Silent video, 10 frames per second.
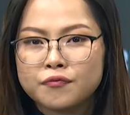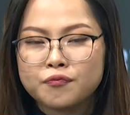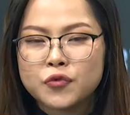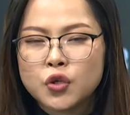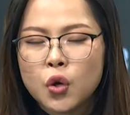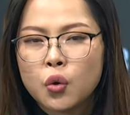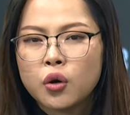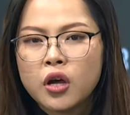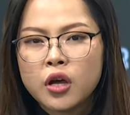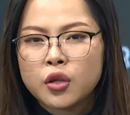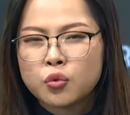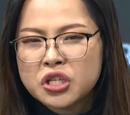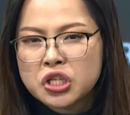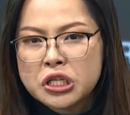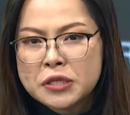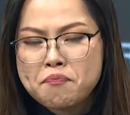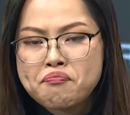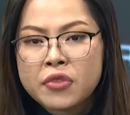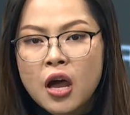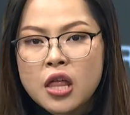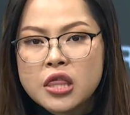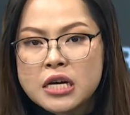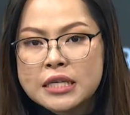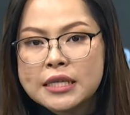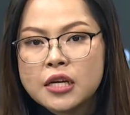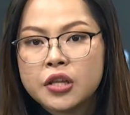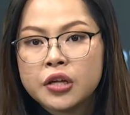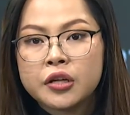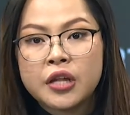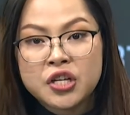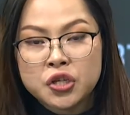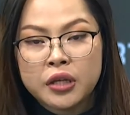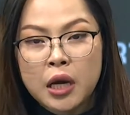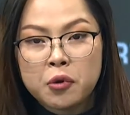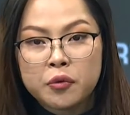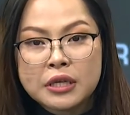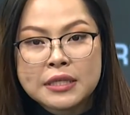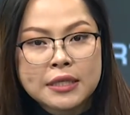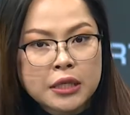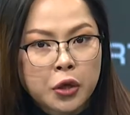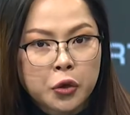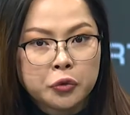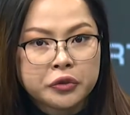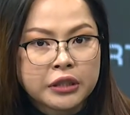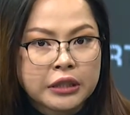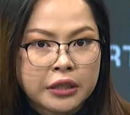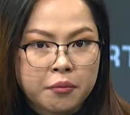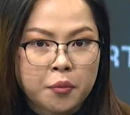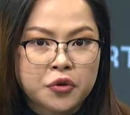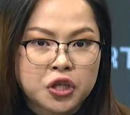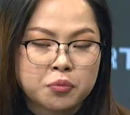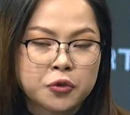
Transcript: So the question is, does the National Library still hold the membership